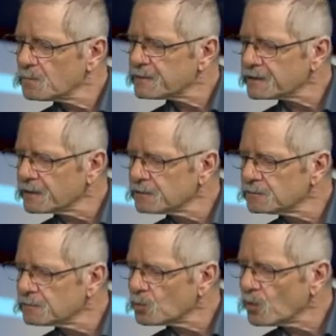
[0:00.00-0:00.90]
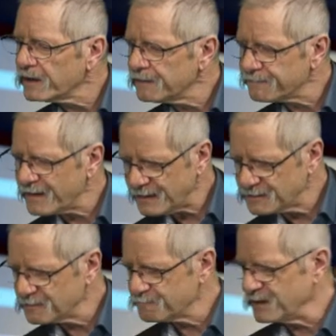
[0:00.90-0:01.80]
So if that
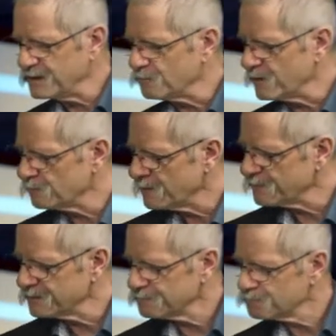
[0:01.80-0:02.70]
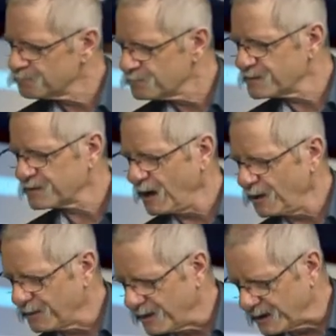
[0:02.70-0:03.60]
had been, when we
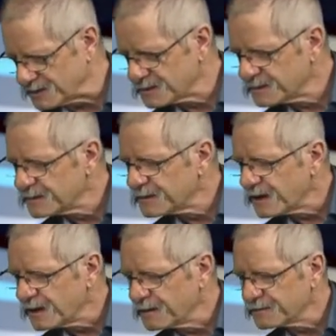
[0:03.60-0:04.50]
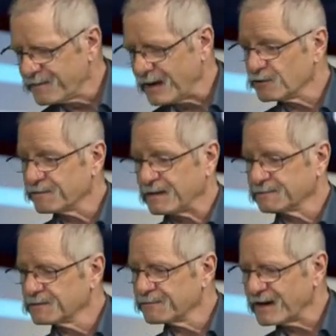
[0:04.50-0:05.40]
start that, the
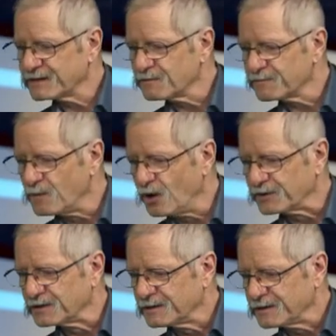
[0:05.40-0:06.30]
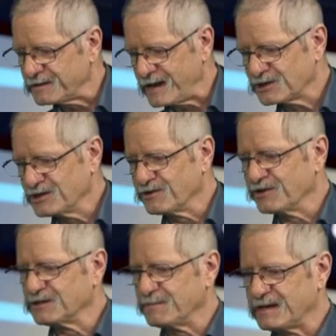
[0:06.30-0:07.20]
value of mod is actually
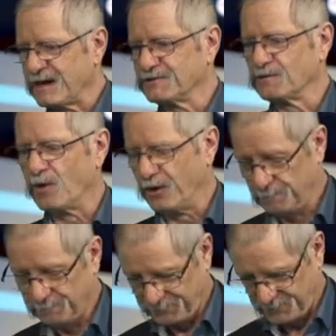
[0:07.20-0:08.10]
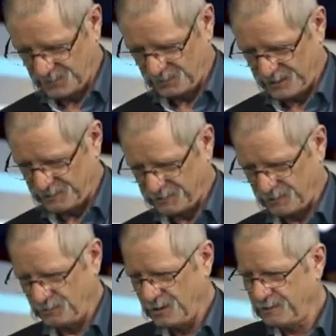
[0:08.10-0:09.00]
going to be counter 1. Okay,
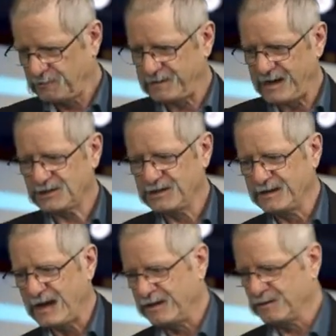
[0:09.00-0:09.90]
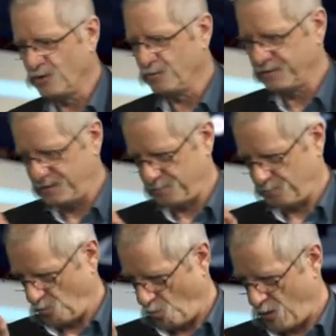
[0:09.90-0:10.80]
so it's actually at the point where it says
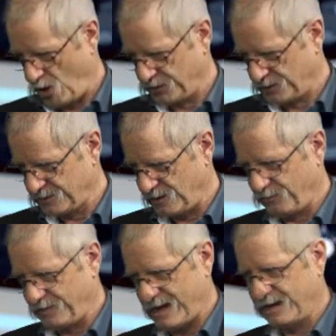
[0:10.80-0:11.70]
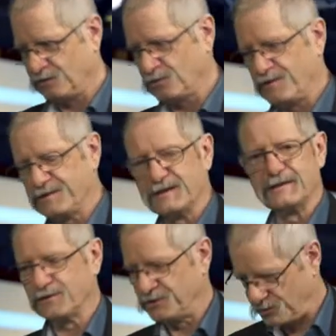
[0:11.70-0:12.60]
mod handle query state,
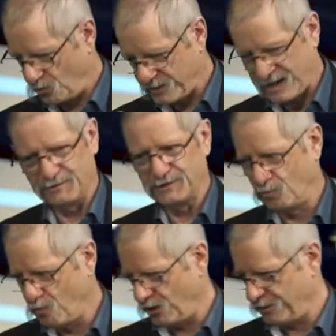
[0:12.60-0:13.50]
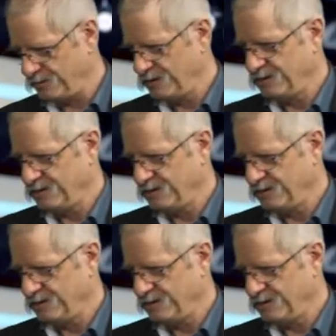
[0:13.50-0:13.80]
it's going to call counter 1